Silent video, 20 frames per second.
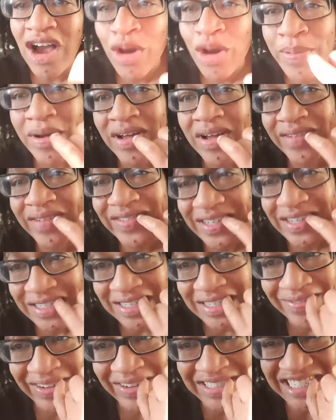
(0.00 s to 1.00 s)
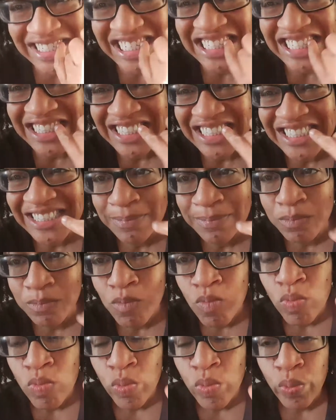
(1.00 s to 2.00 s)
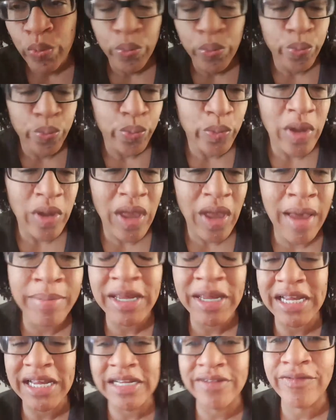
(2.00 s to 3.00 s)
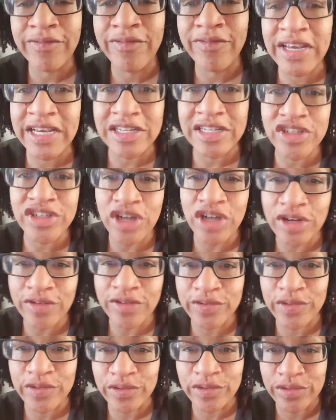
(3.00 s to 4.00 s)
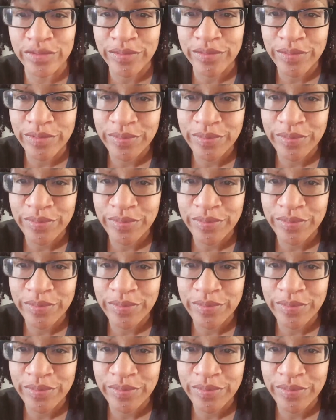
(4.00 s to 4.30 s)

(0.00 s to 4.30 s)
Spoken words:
hope I don't have nothing in my teeth. I be eating vegan junk food.